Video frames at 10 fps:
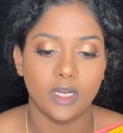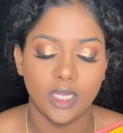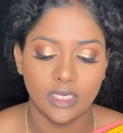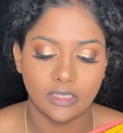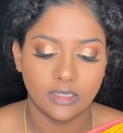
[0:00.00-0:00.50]

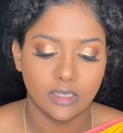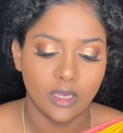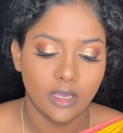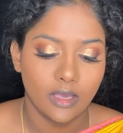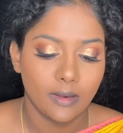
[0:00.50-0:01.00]
NYX
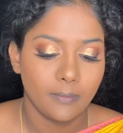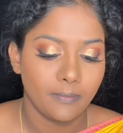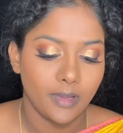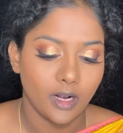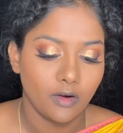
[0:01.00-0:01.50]

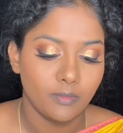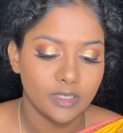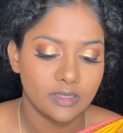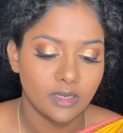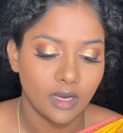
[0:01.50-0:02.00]
brow
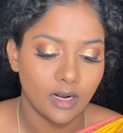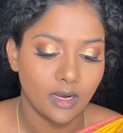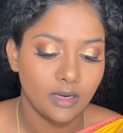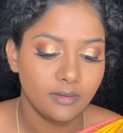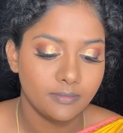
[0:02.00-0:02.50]

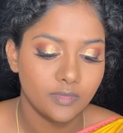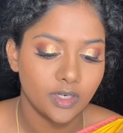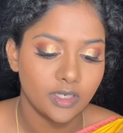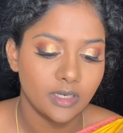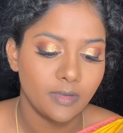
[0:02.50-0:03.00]
mascara,
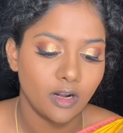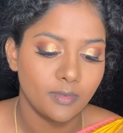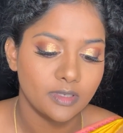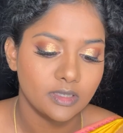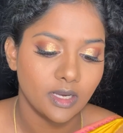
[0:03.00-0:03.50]
tinted brow
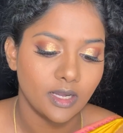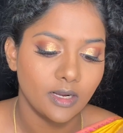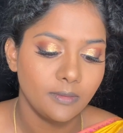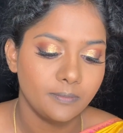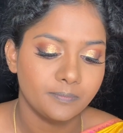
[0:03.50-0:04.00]
mascara
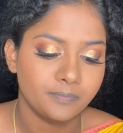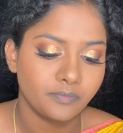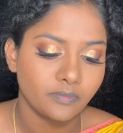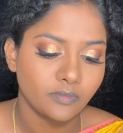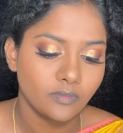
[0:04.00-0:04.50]

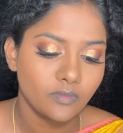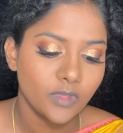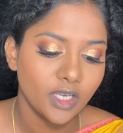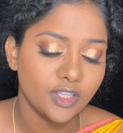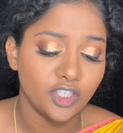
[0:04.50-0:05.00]

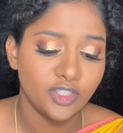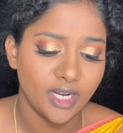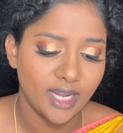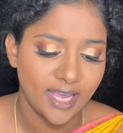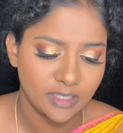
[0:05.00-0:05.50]
in the
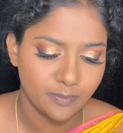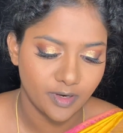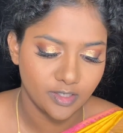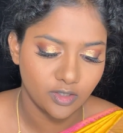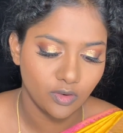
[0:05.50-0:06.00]
shade
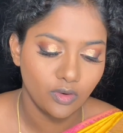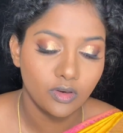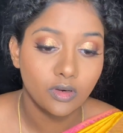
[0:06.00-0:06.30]
Espresso,